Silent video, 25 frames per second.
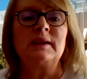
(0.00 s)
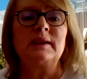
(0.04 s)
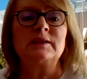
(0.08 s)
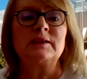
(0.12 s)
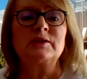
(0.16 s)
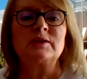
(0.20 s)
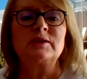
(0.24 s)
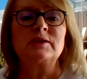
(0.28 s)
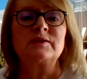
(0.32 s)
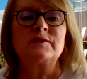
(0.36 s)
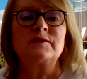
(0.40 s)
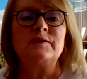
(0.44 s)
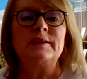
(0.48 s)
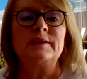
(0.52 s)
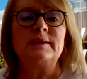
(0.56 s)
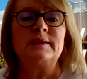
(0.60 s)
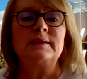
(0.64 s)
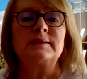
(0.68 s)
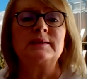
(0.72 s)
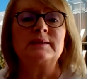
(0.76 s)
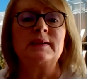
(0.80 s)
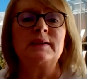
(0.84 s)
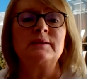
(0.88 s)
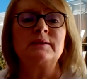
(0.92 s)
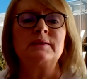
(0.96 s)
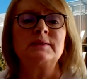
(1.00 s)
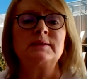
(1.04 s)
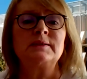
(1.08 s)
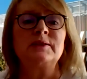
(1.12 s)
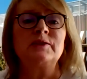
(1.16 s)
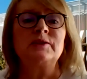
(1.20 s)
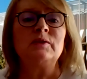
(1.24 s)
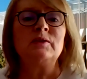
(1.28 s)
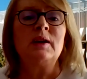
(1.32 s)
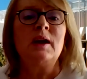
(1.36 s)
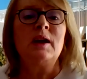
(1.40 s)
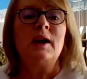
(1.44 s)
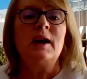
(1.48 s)
I'll just read it out to
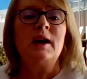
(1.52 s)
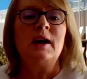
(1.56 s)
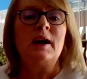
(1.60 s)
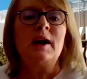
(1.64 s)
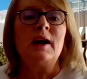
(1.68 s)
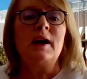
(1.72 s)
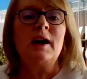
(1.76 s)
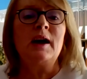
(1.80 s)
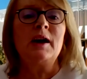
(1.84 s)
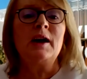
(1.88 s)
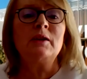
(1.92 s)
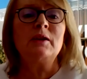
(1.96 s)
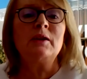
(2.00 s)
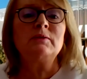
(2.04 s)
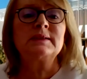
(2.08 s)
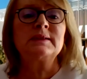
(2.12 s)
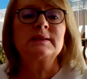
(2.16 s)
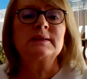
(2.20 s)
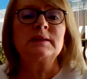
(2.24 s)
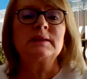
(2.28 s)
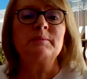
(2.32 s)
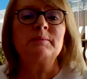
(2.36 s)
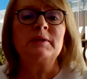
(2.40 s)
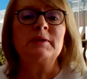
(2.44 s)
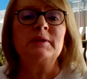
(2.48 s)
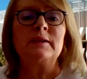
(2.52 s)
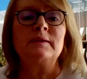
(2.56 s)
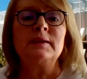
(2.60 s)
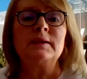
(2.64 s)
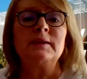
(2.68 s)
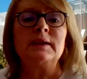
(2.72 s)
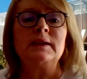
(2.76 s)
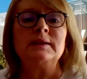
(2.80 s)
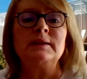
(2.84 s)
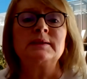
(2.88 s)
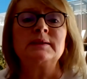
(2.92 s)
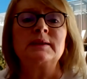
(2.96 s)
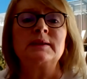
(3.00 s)
you. How similar
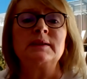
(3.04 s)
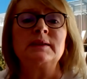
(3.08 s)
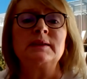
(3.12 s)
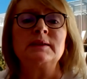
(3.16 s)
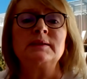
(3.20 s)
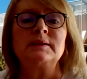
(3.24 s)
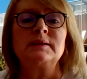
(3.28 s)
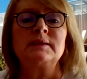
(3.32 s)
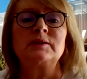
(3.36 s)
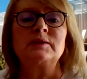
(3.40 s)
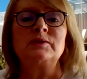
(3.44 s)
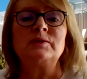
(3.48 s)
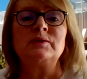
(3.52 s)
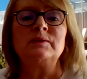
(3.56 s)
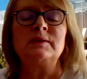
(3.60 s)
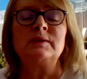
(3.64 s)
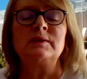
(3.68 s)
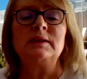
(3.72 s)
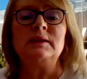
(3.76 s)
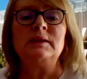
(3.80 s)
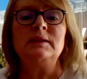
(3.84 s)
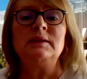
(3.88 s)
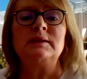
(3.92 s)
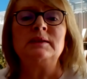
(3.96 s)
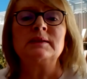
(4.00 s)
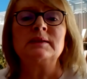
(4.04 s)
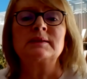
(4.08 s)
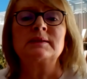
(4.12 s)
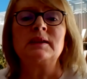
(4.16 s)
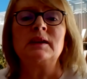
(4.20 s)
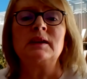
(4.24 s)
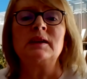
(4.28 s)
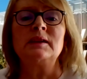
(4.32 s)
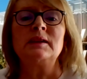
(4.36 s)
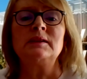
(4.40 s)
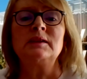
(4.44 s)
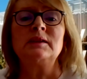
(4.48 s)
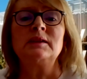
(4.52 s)
is this to the
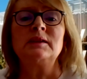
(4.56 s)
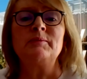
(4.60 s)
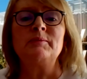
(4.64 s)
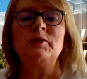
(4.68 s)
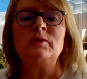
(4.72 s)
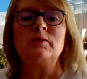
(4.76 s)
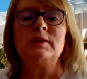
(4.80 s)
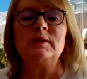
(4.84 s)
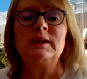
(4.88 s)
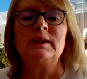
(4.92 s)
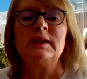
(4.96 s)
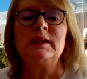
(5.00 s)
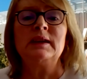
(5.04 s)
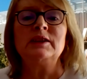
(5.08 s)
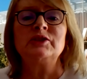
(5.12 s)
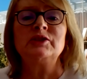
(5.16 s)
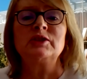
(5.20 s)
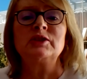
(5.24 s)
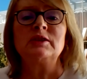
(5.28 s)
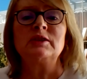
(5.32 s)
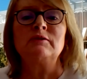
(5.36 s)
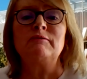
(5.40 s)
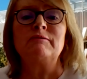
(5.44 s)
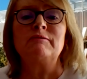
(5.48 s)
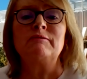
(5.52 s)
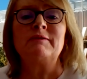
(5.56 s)
design communication